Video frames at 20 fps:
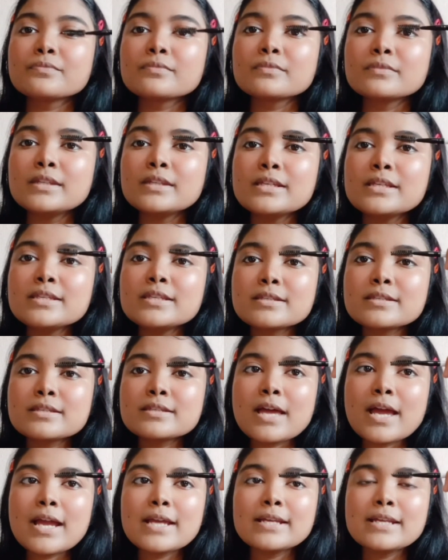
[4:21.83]
this
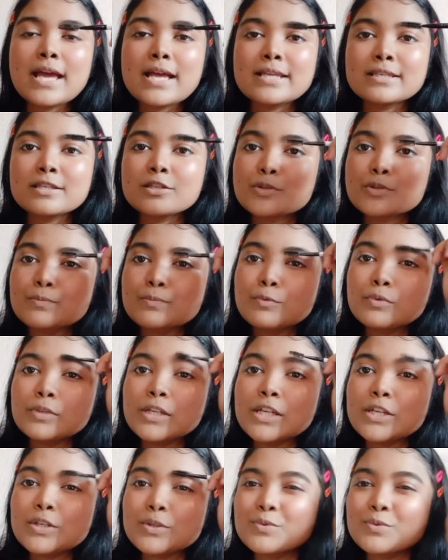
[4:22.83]
side has a
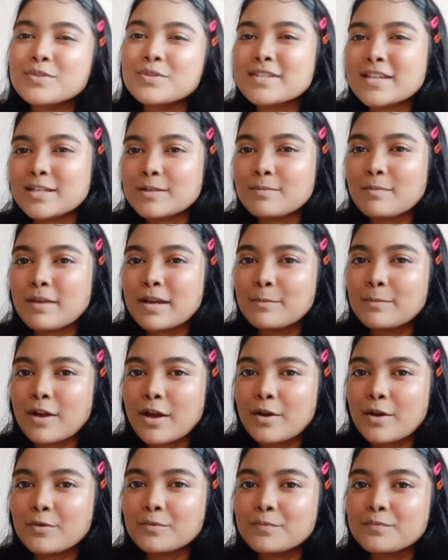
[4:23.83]
spoolie to set my
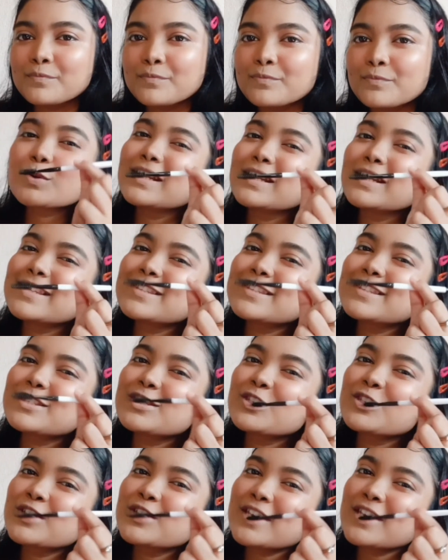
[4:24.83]
brow. So
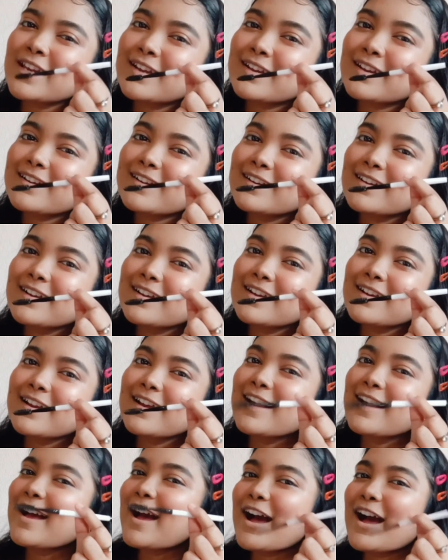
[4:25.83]
let's check
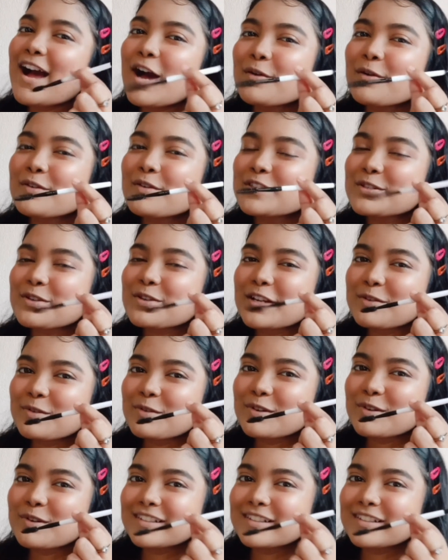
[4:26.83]
how it's
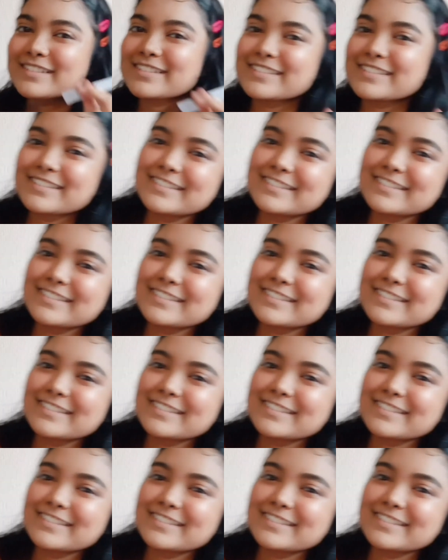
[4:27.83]
gonna work.